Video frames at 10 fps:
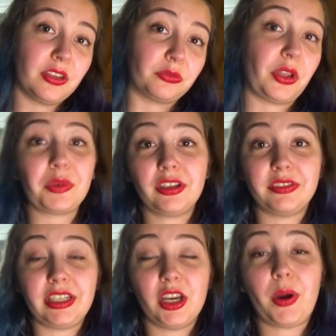filming a
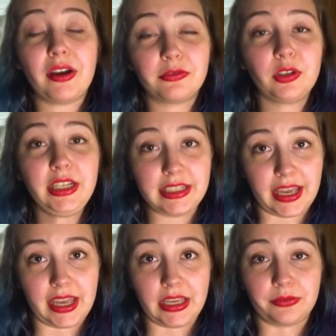video every
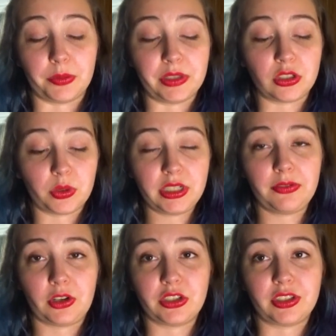day from the
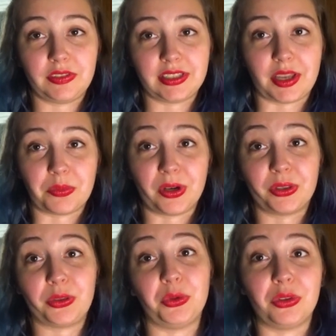21st of December
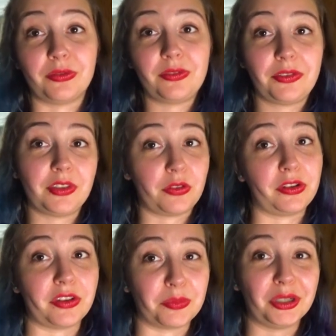through the 5th of
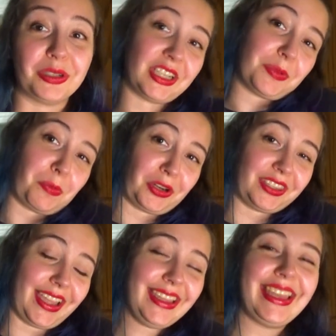November, which is
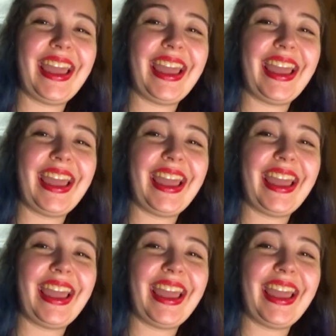birthday.